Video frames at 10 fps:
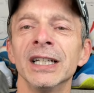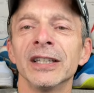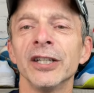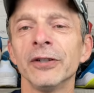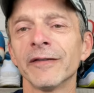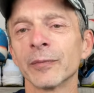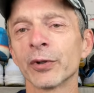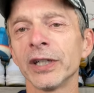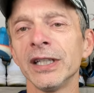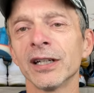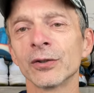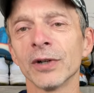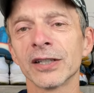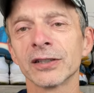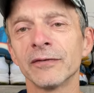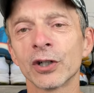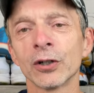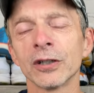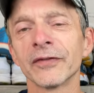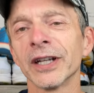They do have a pretty aggressive
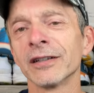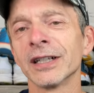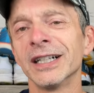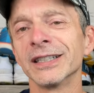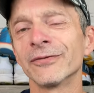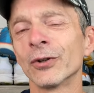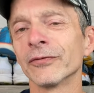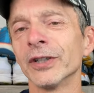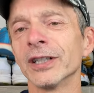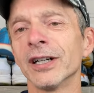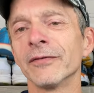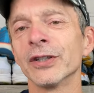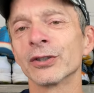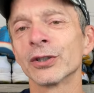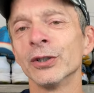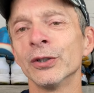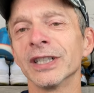curve there on the forefoot of the shoe,